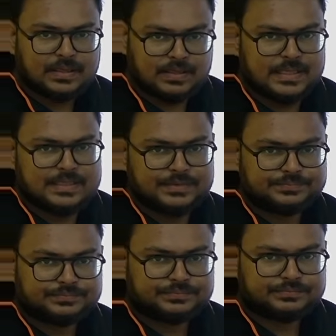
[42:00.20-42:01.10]

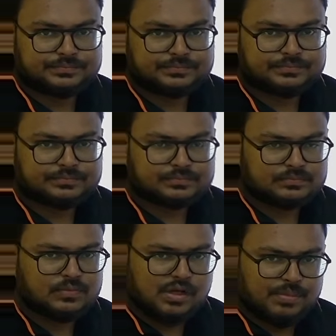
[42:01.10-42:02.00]
right?
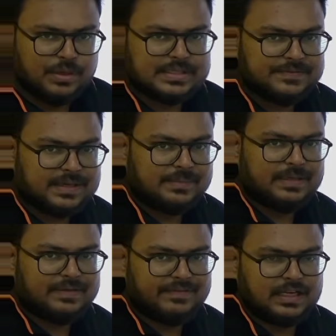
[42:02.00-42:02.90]
Poaceae family
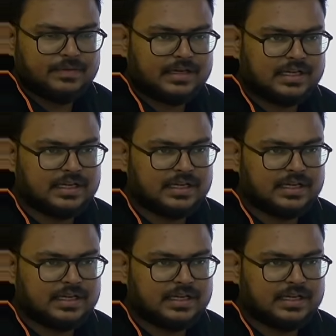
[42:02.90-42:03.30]
we will covering in